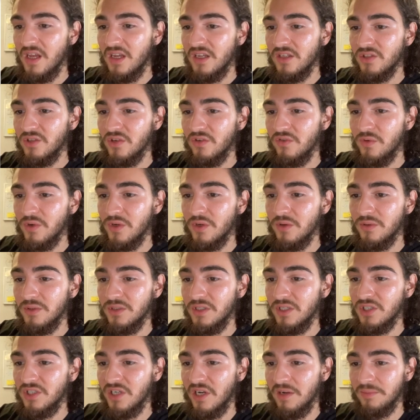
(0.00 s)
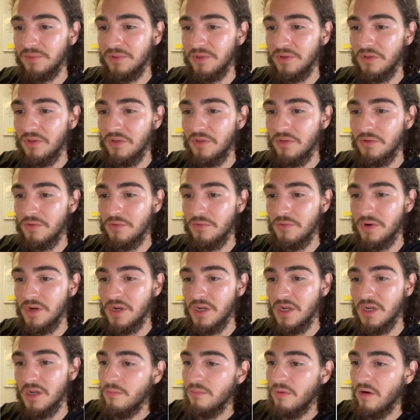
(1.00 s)
So if we go into chapter
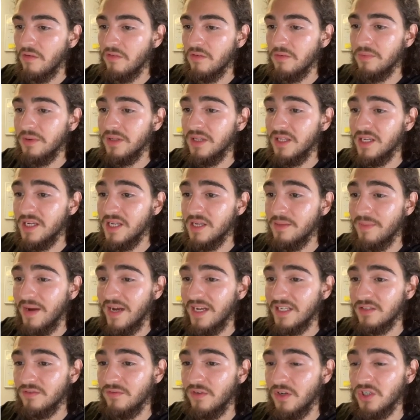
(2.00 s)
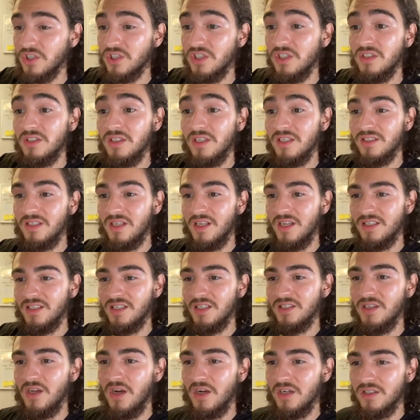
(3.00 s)
3, probability mass functions, as I
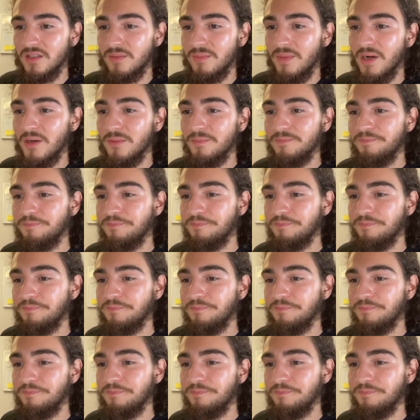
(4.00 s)
talked about,